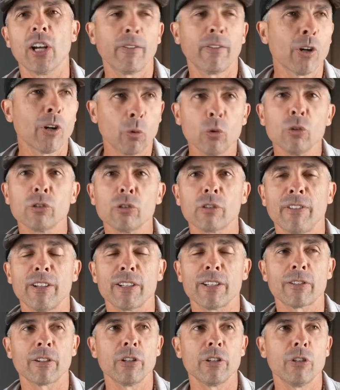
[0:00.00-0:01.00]
If you're a rules
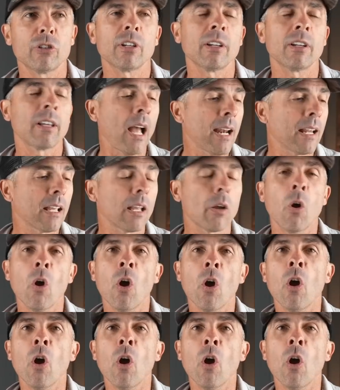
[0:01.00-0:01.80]
official, you should kind of